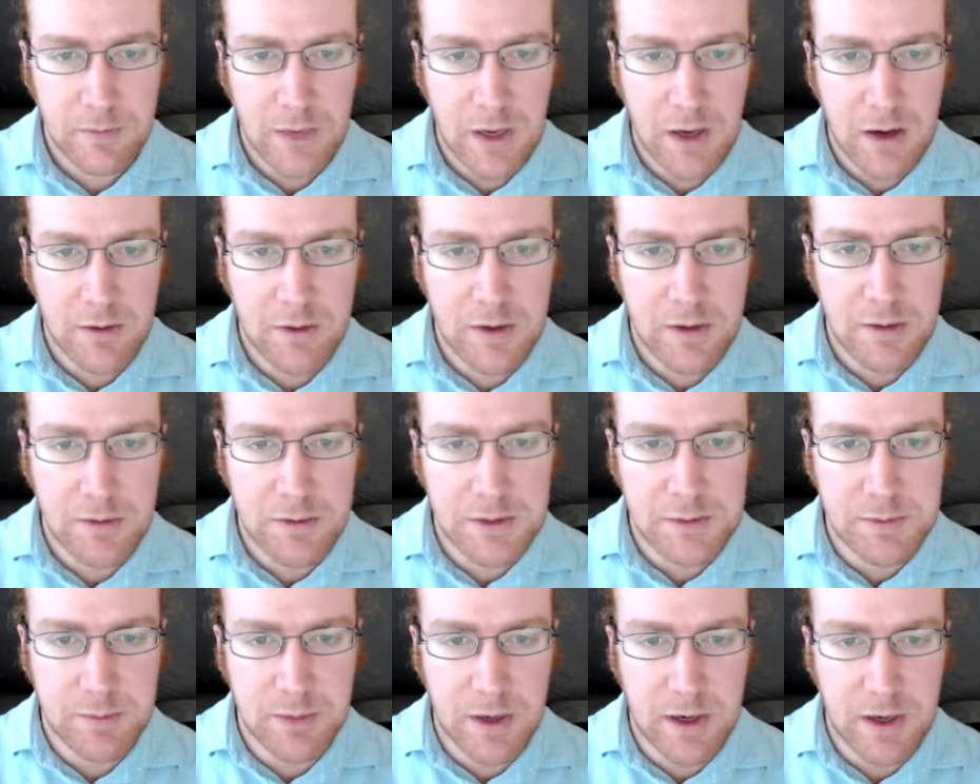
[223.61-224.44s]
How would he
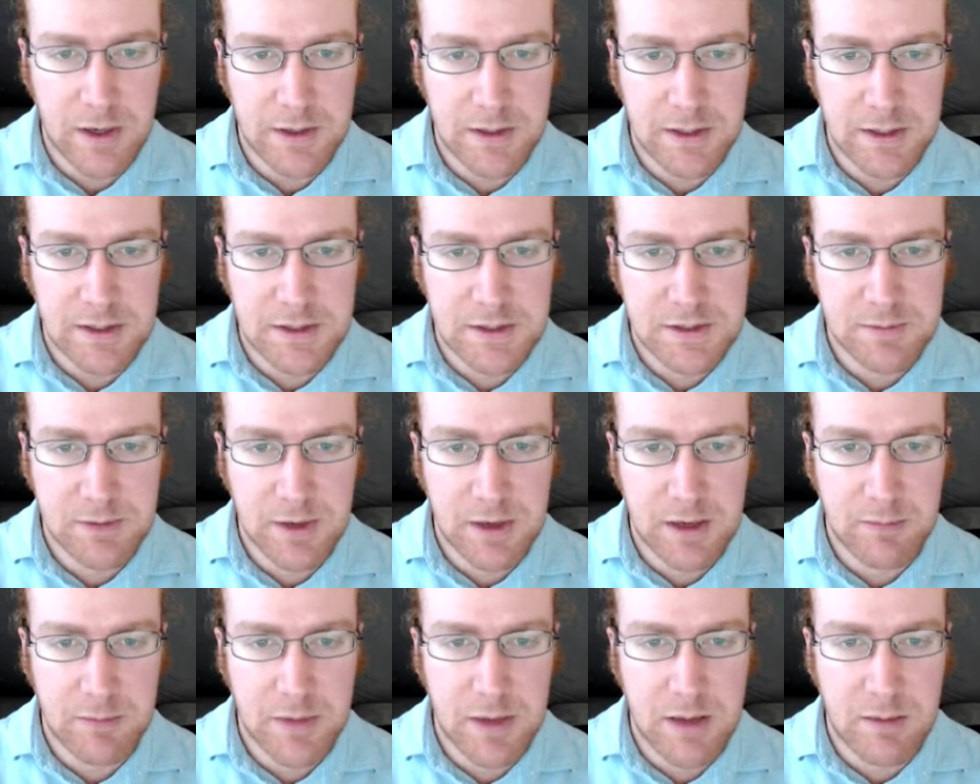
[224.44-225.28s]
respond? He could just
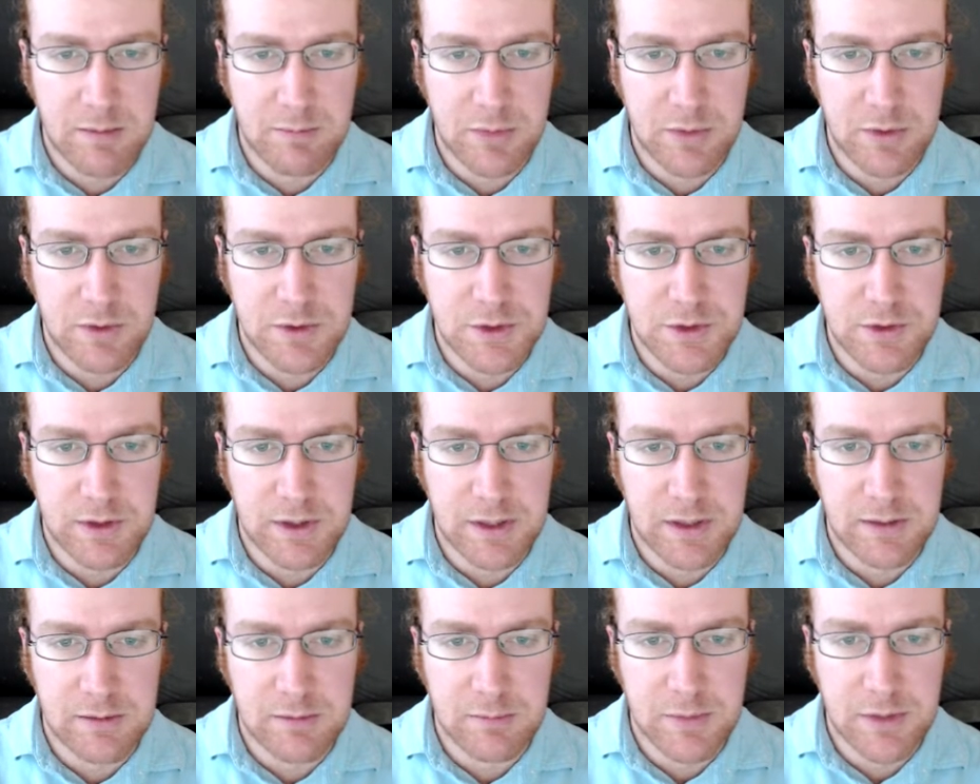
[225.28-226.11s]
make a bamboo
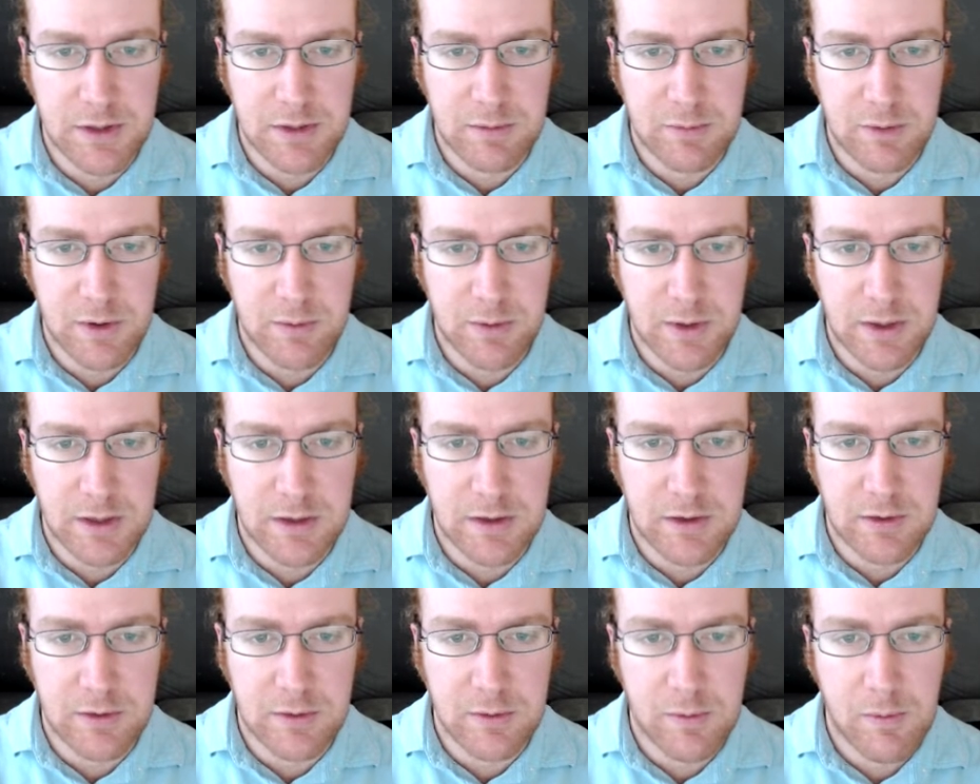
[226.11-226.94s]
joint, but then what would I
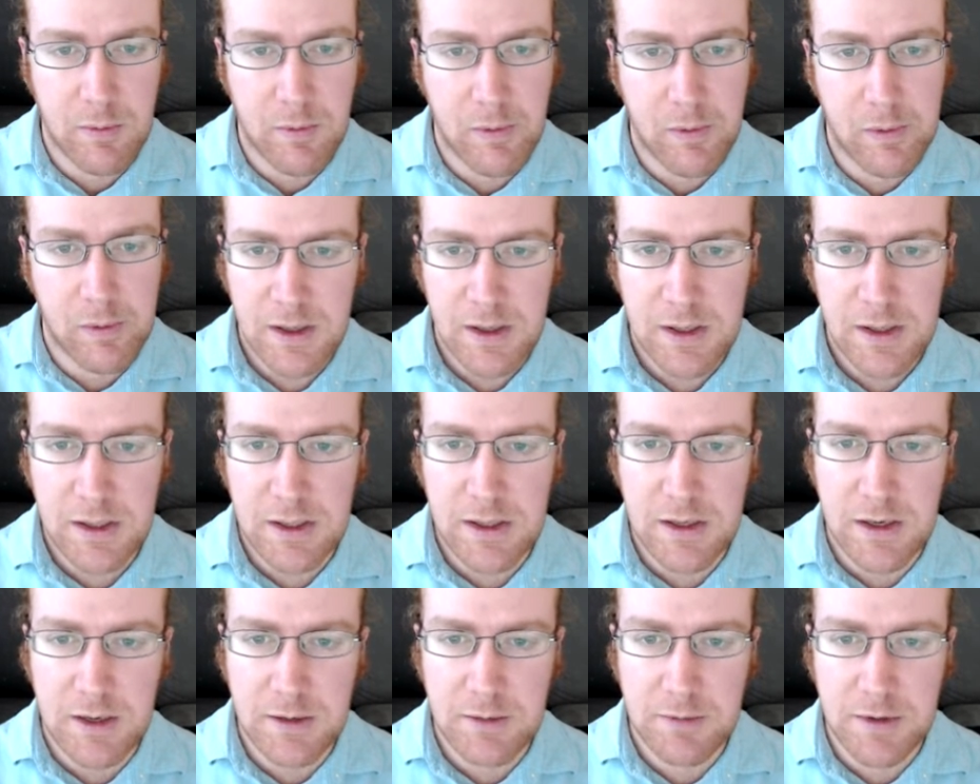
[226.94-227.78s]
do?
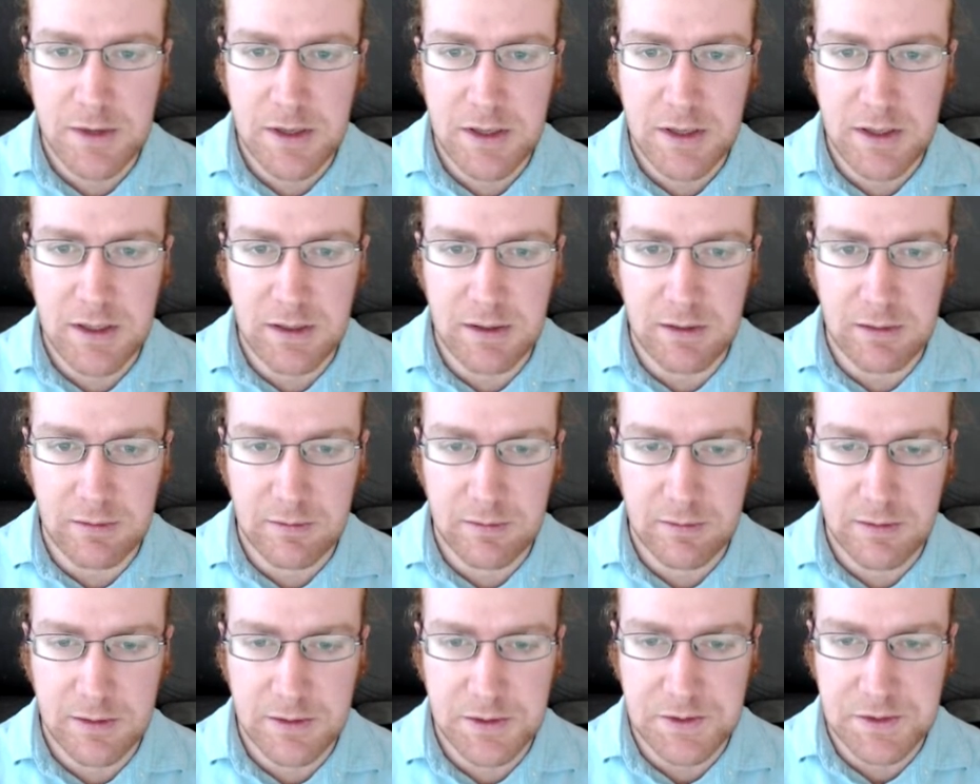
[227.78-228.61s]
I'm thinking
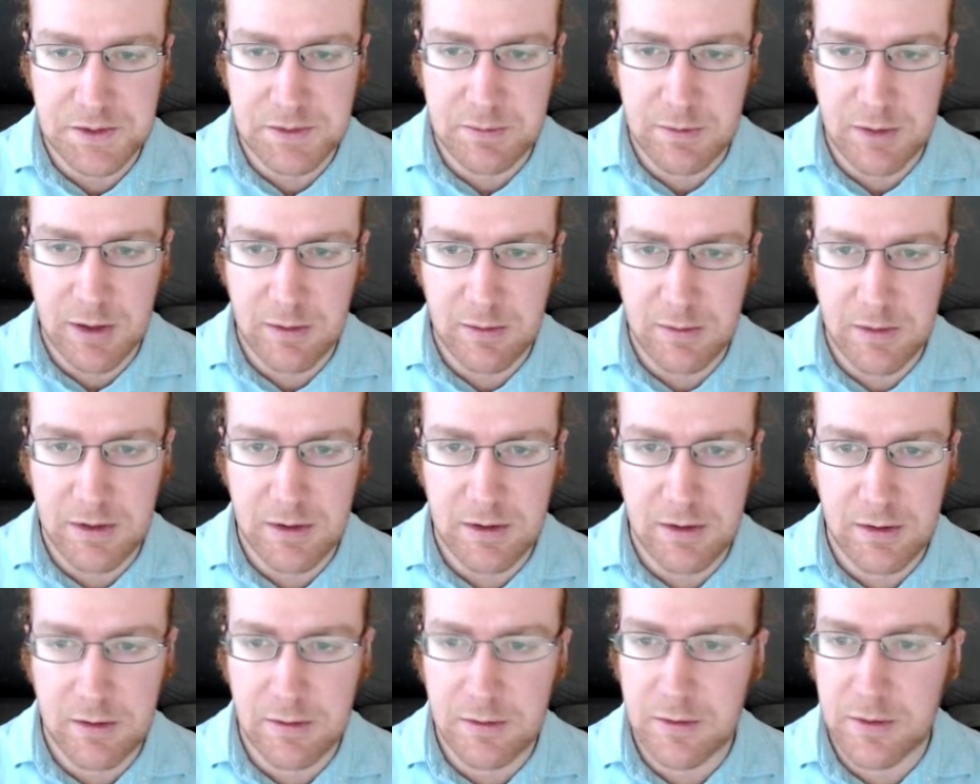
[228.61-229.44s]
this is probably
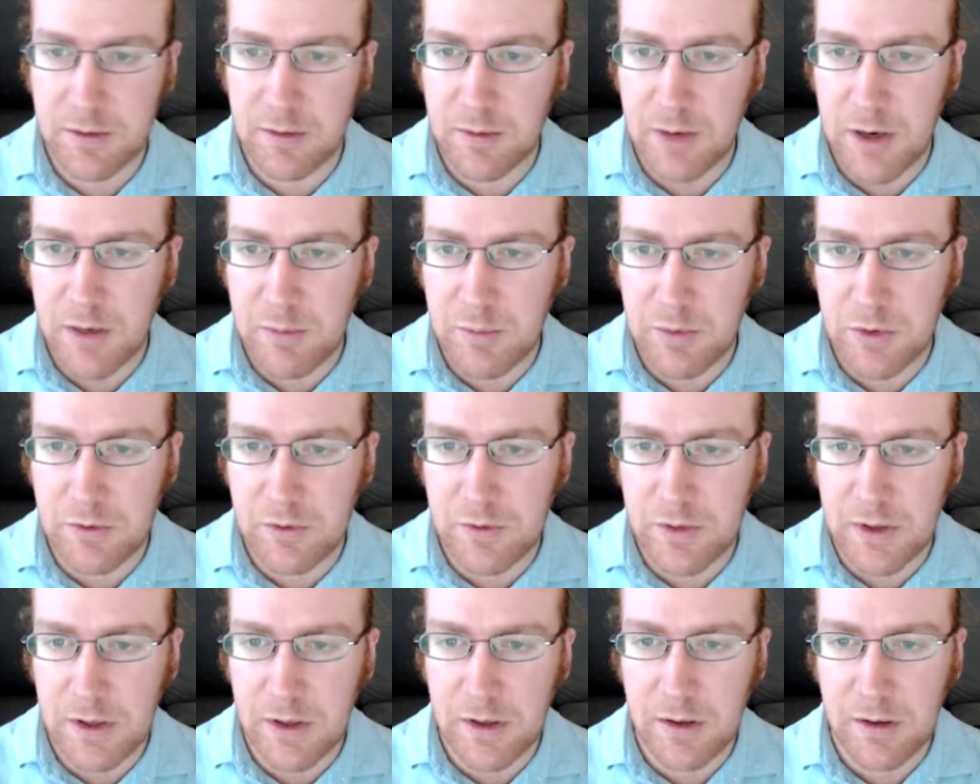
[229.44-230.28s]
the right
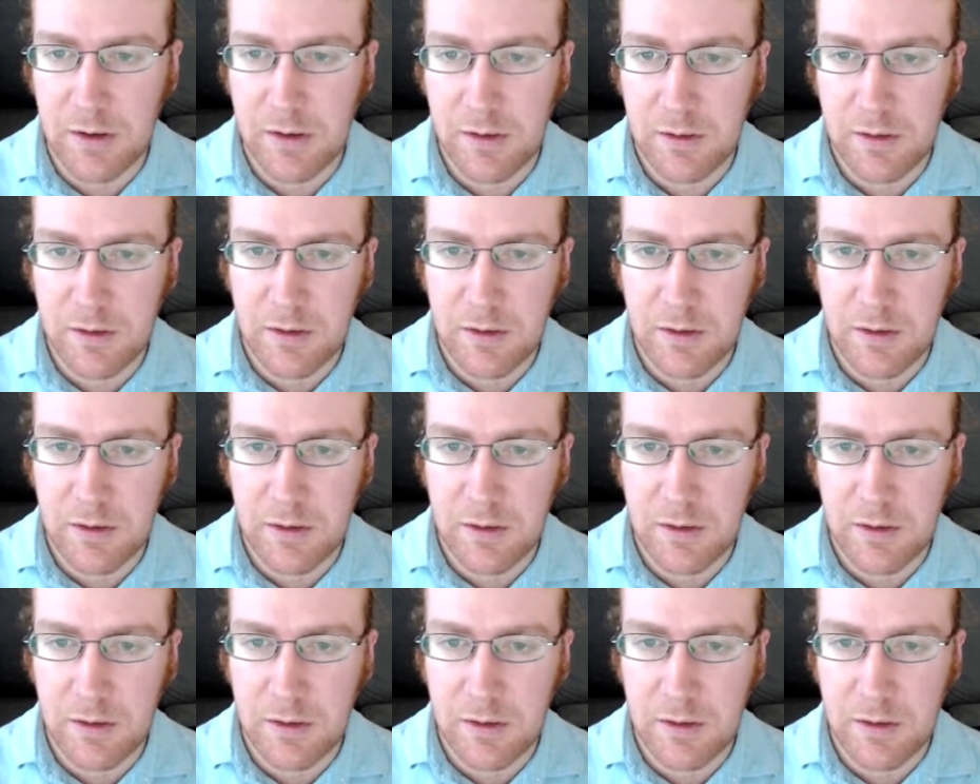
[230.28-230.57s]
move here.